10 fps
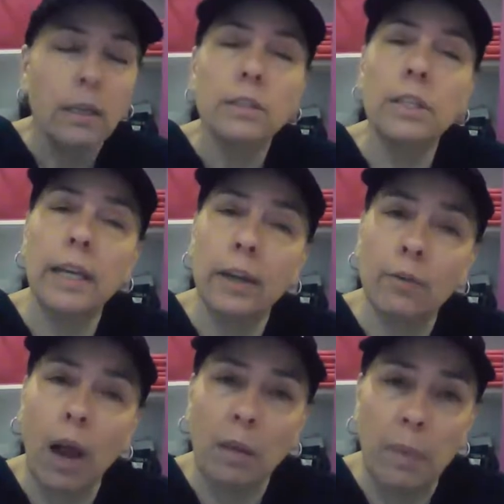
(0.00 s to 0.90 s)
to hit
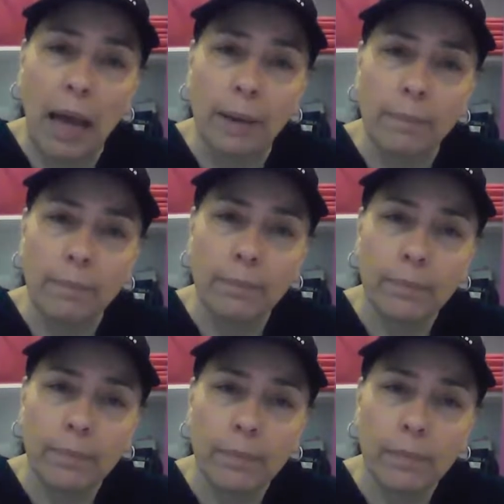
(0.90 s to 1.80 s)
rock bottom.
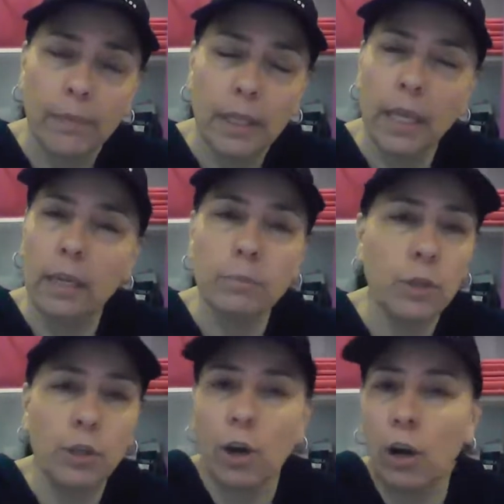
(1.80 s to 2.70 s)
Kick them
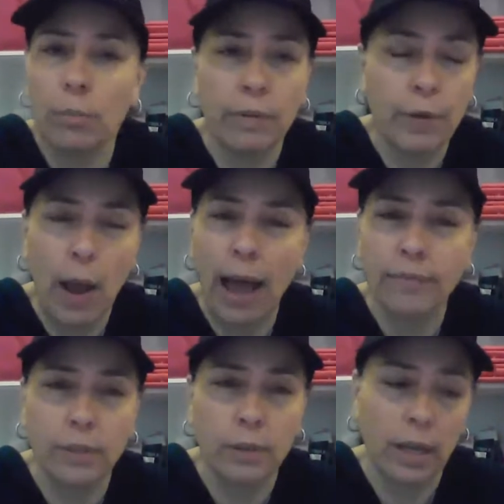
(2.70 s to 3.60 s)
to the curb if you
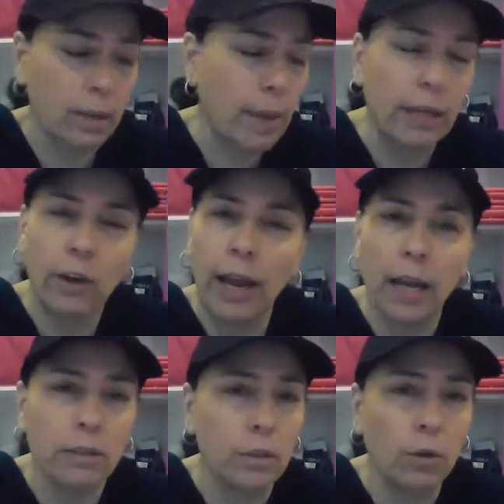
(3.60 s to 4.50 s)
have to. Kick them out of your
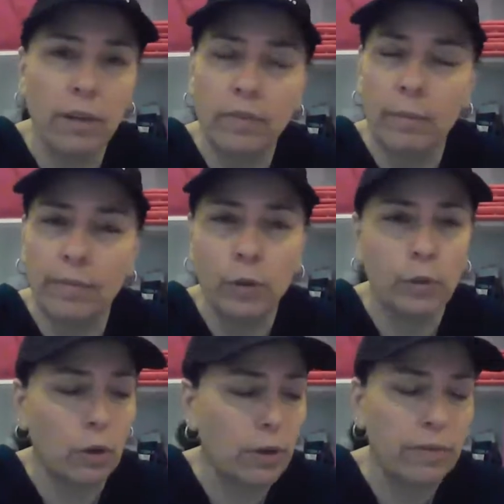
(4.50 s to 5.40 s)
house. Don't give them food.
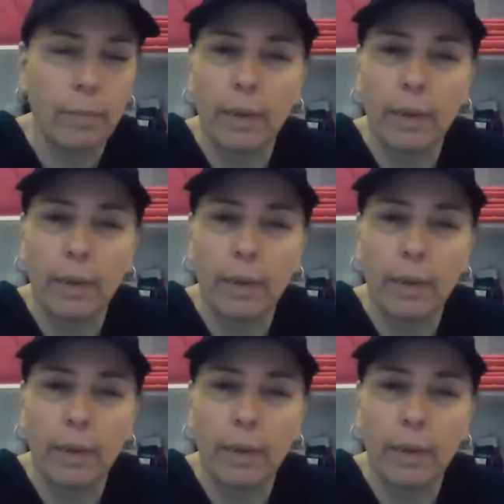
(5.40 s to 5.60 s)
Don't give them